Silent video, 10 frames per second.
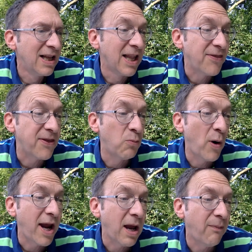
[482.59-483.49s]
"Let them
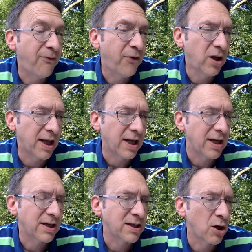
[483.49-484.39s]
wake up fully,"
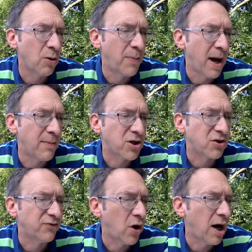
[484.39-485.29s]
said Obama
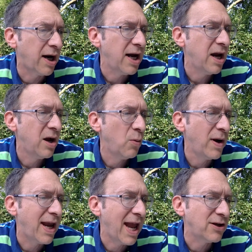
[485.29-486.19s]
Shivari. "We
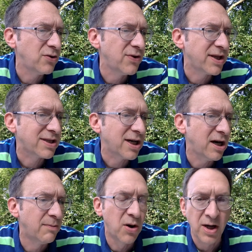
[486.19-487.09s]
can't do this
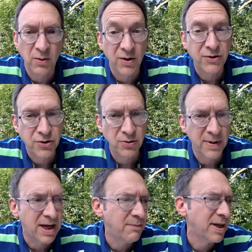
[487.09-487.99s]
ceremony with too
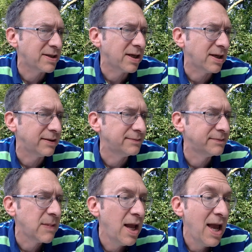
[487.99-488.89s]
many missing."
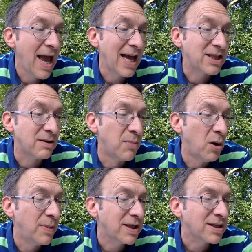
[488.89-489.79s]
As the
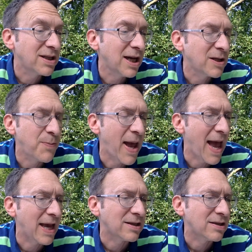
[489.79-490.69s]
moments ticked
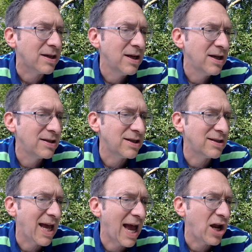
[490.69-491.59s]
past,
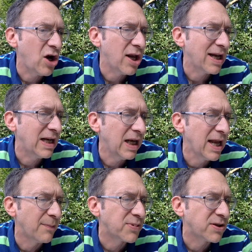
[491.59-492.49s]
Tendai caught a
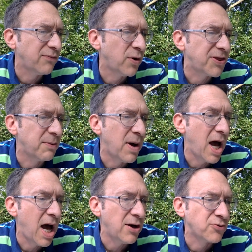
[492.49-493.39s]
glimpse of what the
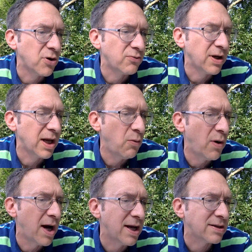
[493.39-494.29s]
Mahandro really
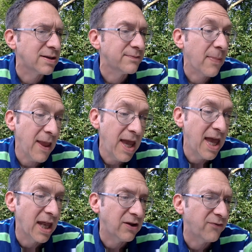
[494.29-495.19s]
was.
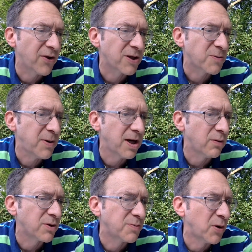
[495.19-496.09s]
It, for the
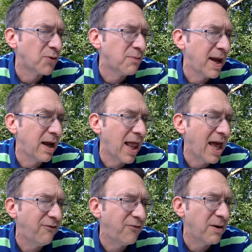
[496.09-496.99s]
spirit was both male
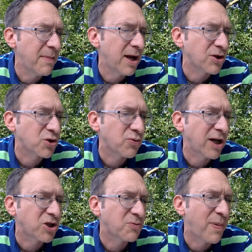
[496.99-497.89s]
and female,
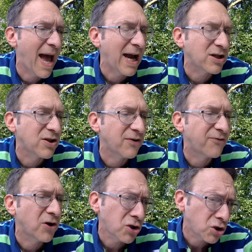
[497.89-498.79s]
stretched back to the
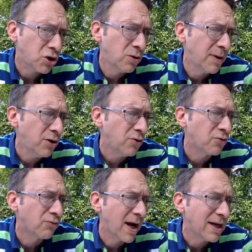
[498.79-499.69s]
first human
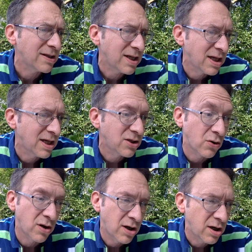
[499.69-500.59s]
who raised his
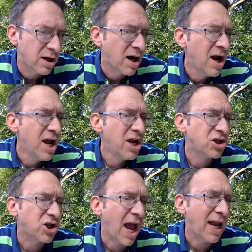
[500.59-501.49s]
or her
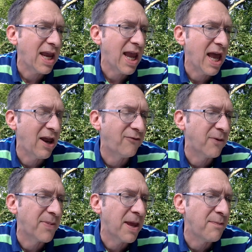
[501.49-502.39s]
shaggy head
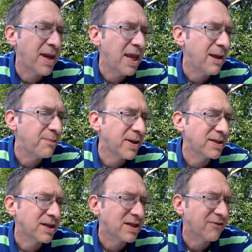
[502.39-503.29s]
from the immediate
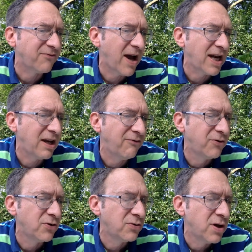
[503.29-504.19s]
business of finding
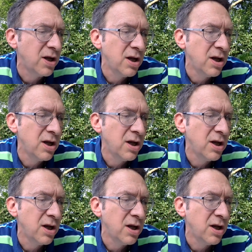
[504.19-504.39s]
food.